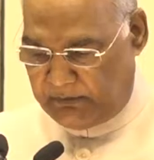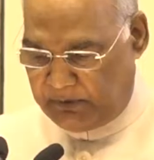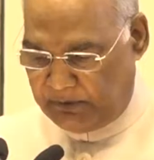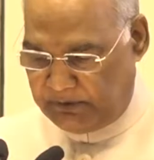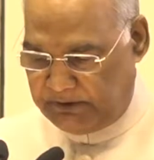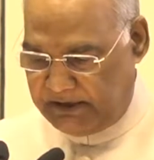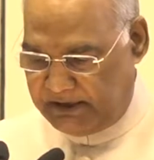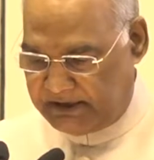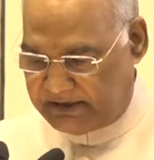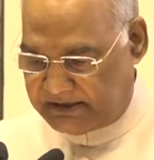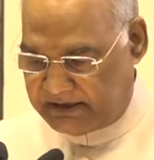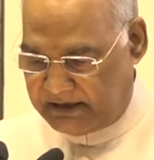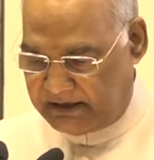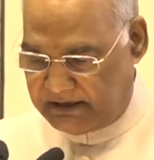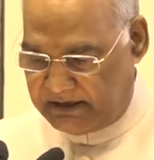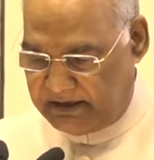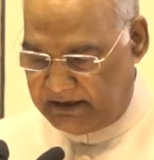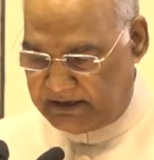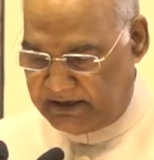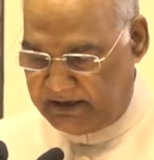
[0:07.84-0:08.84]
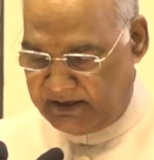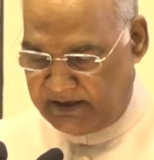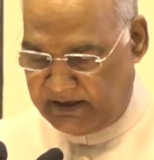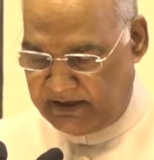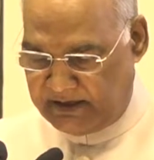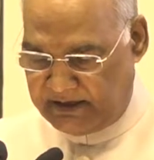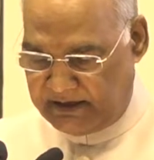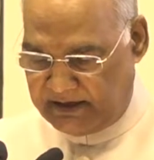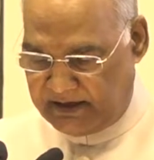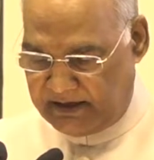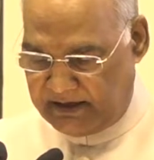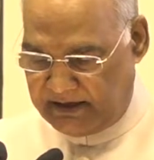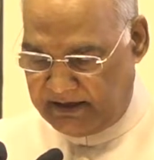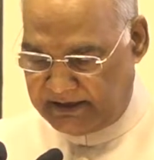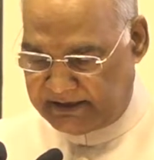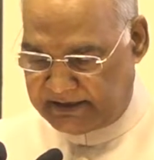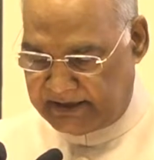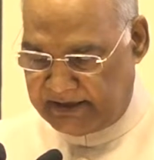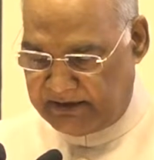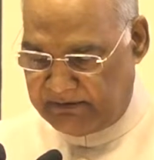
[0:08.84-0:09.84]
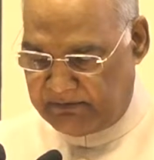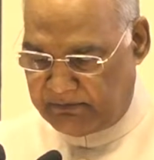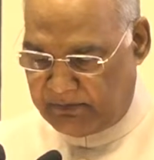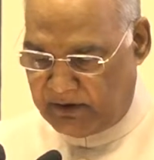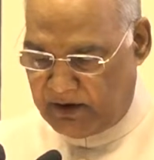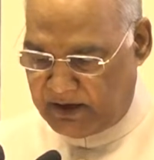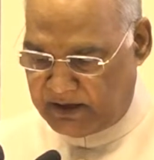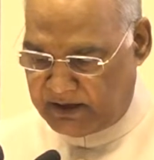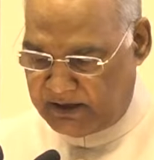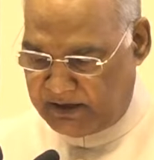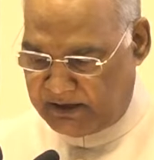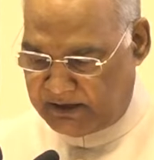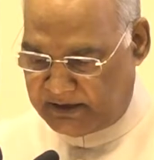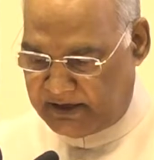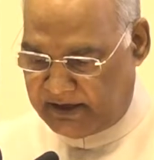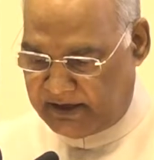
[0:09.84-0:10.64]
Buddhist circuit in India is an important